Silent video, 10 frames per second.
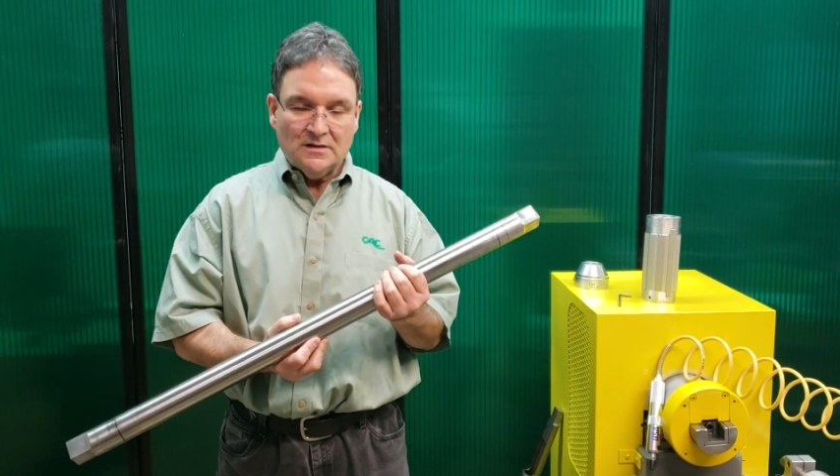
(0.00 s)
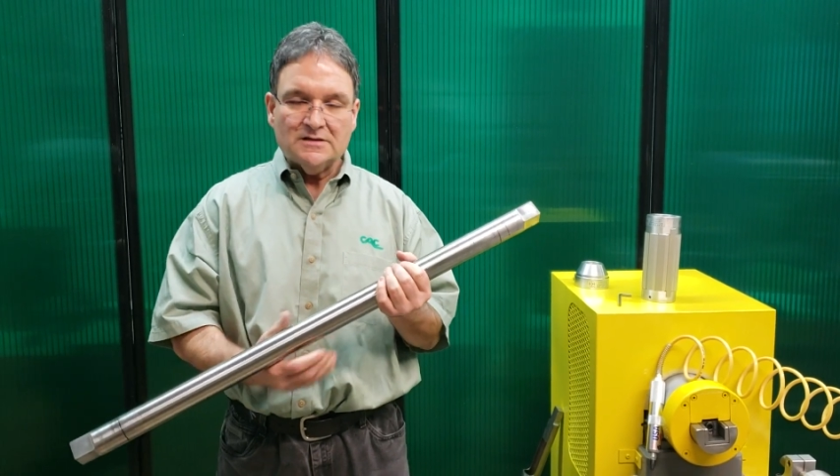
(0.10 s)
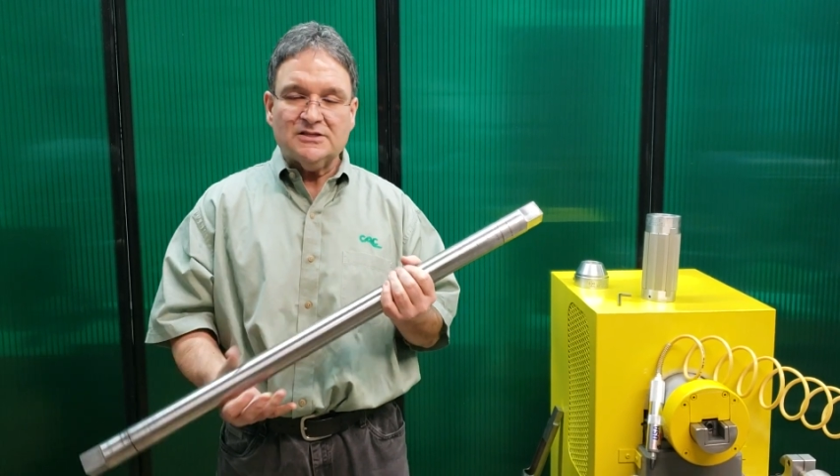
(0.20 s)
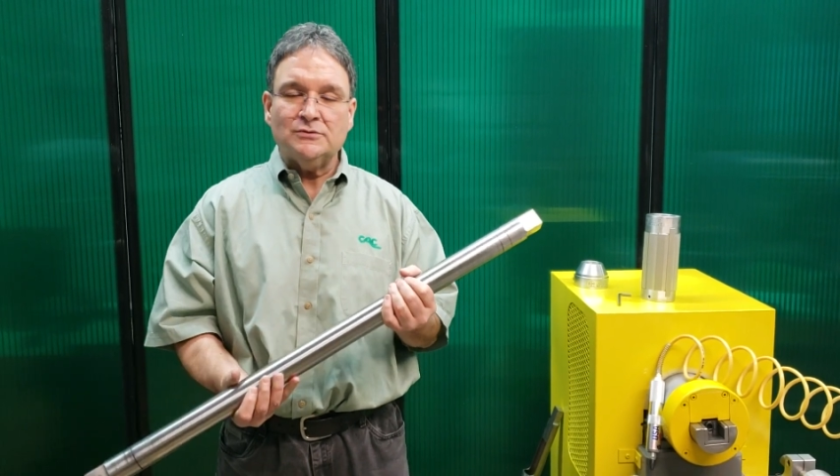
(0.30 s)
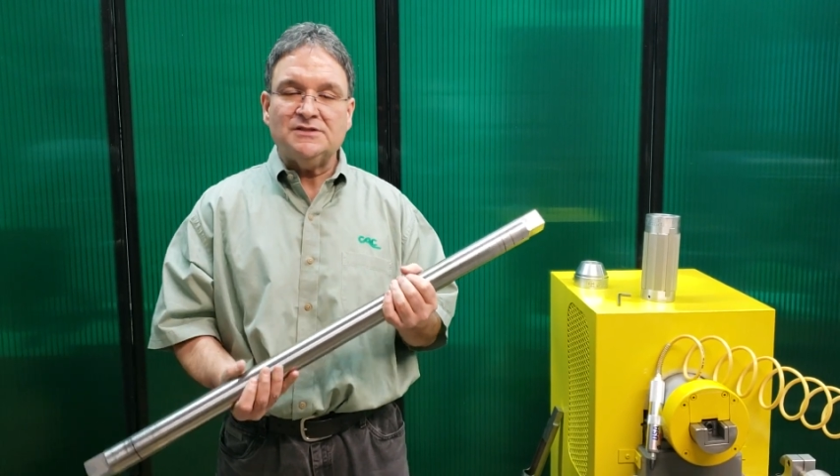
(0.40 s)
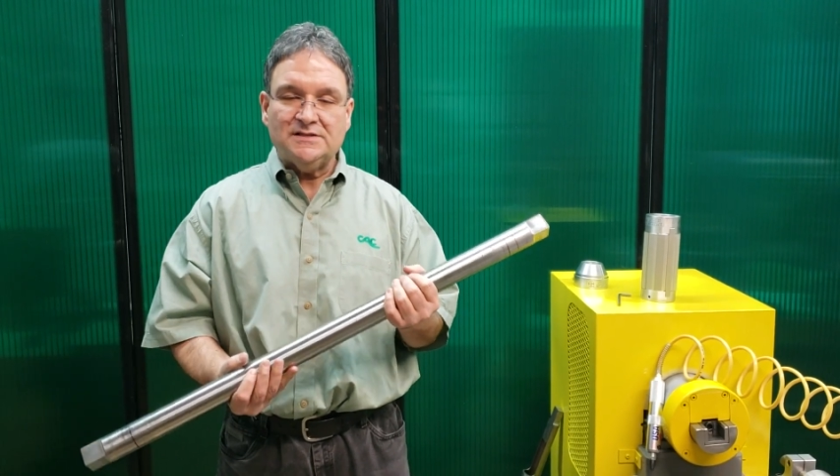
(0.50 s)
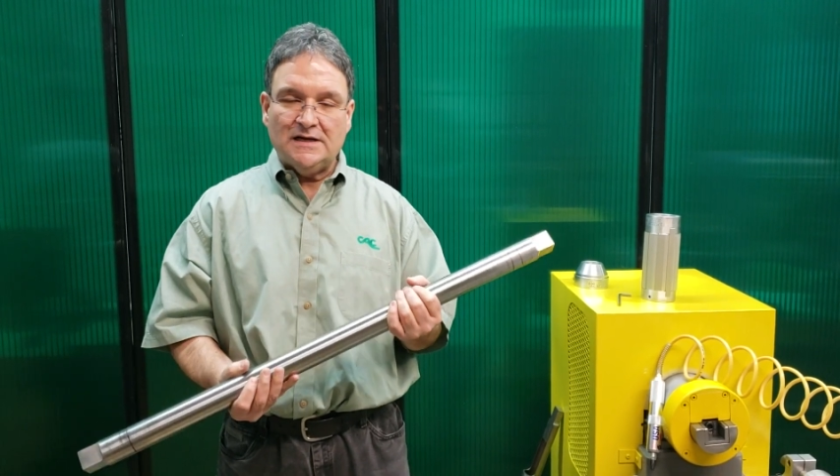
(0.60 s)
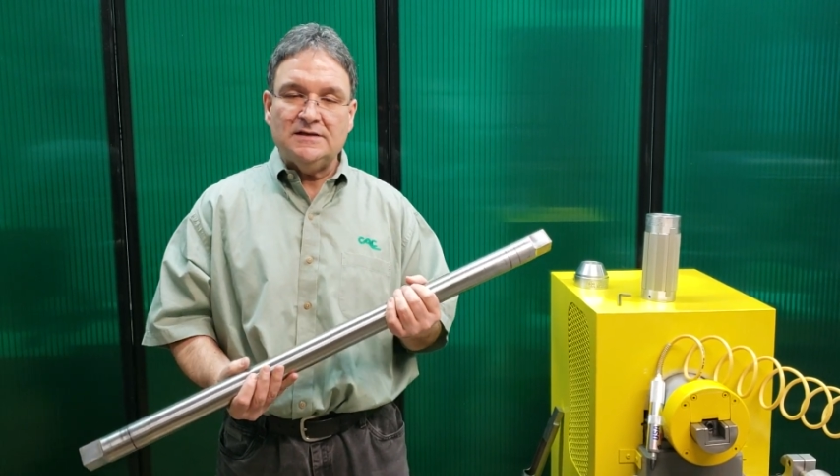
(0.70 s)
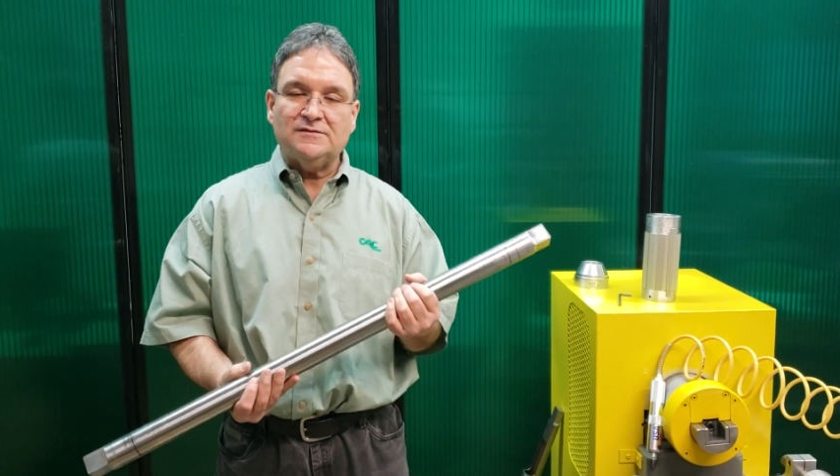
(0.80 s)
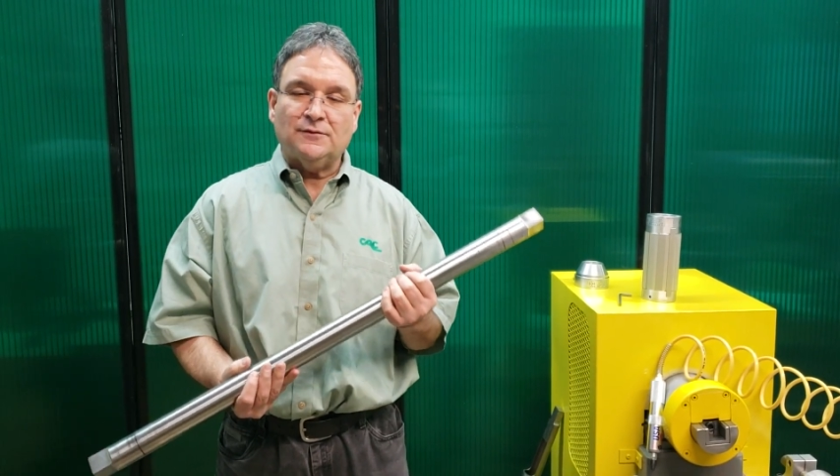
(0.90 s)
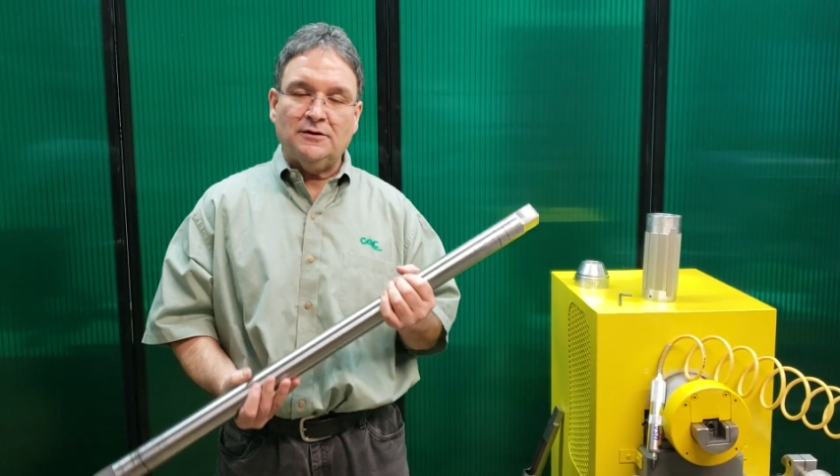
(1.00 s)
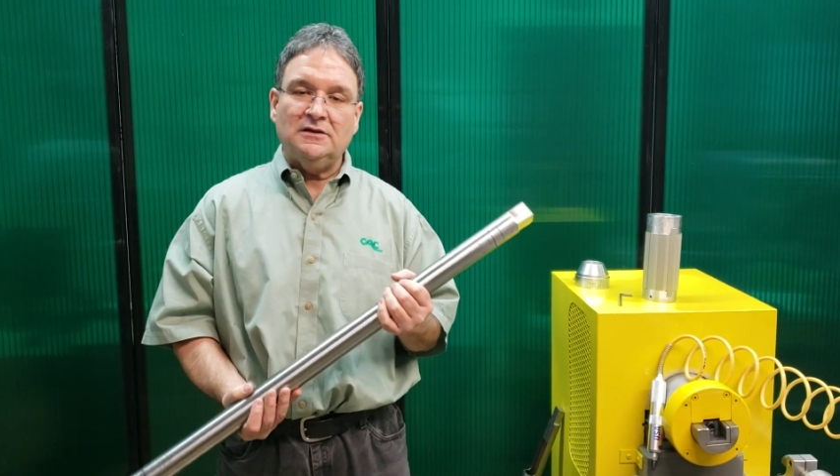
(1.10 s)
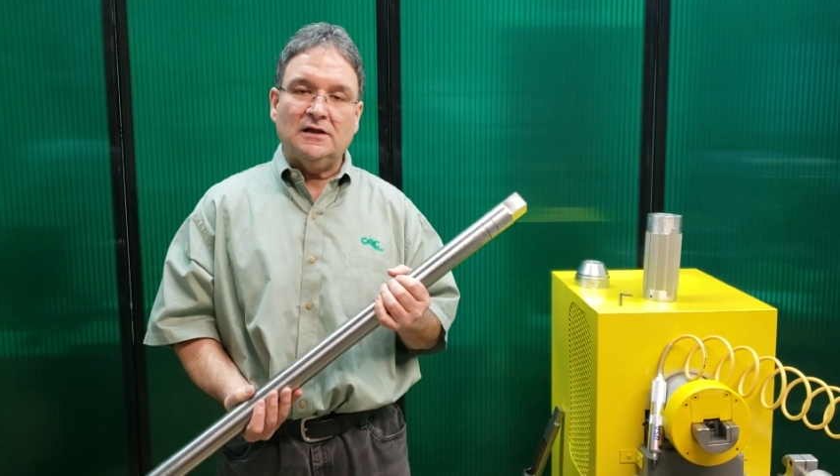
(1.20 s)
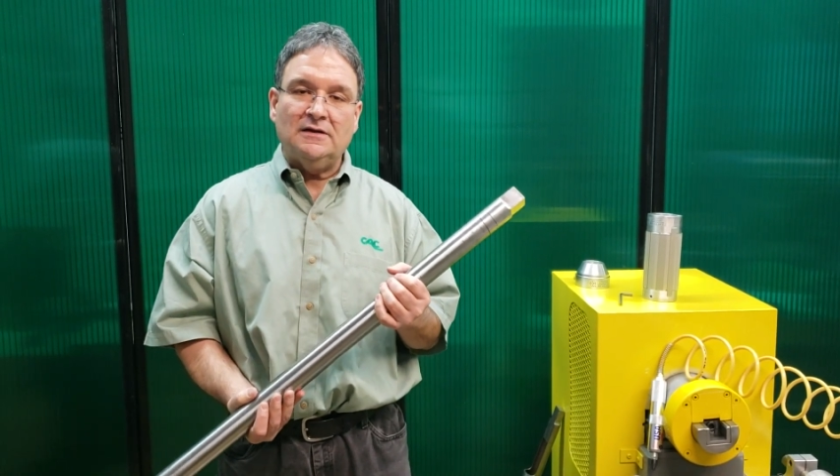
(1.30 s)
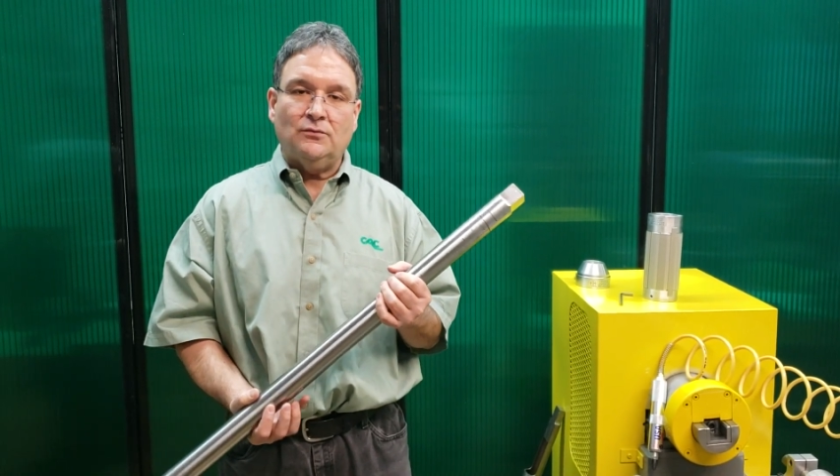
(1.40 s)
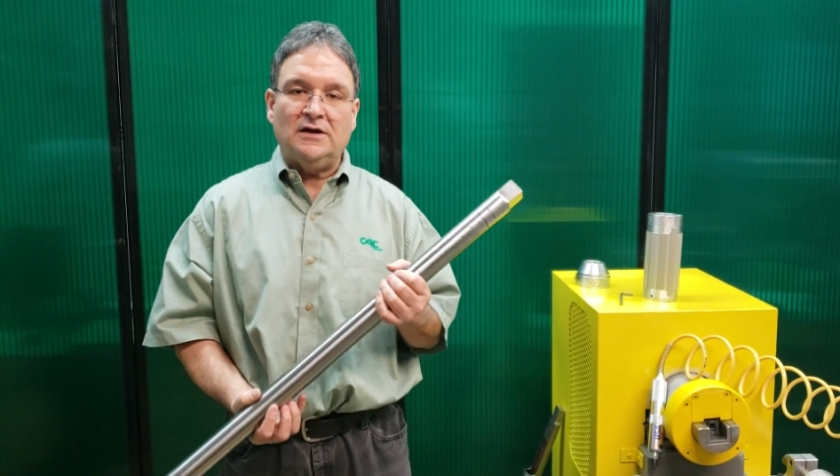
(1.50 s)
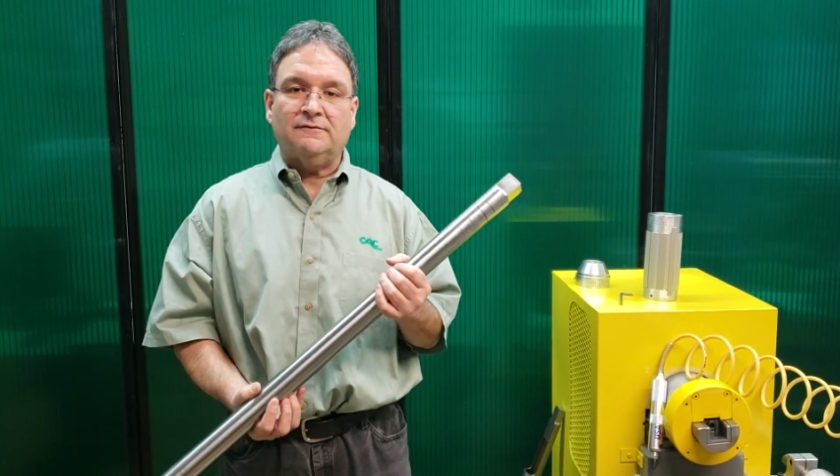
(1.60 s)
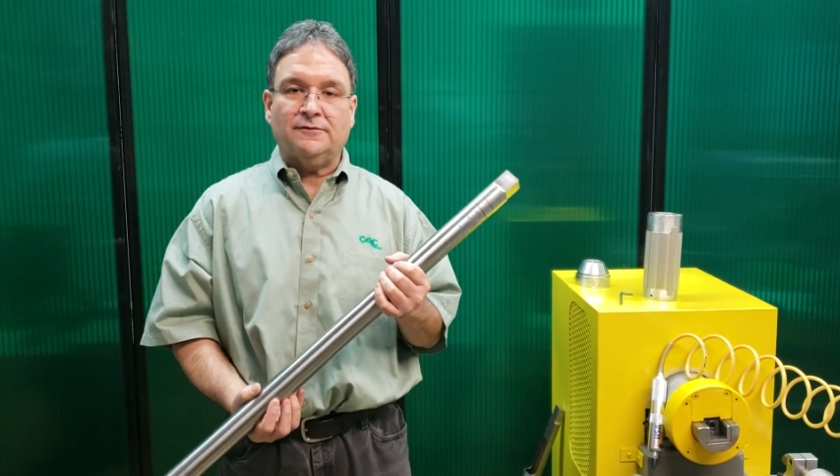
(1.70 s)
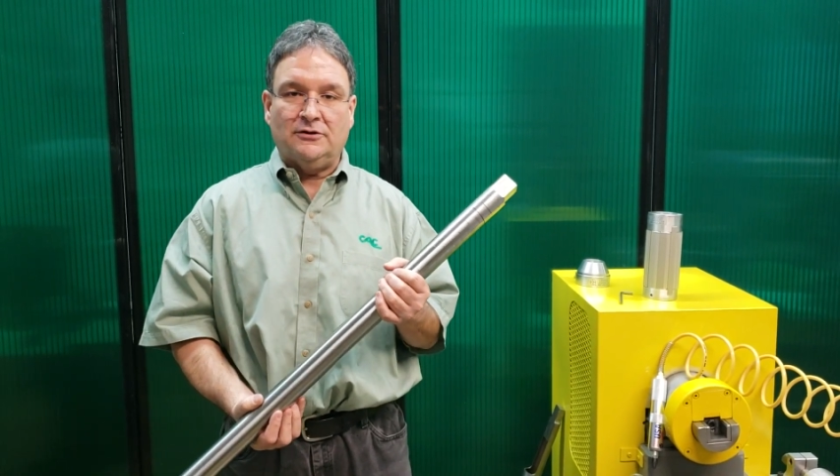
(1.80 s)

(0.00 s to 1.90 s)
So it stays very lightweight for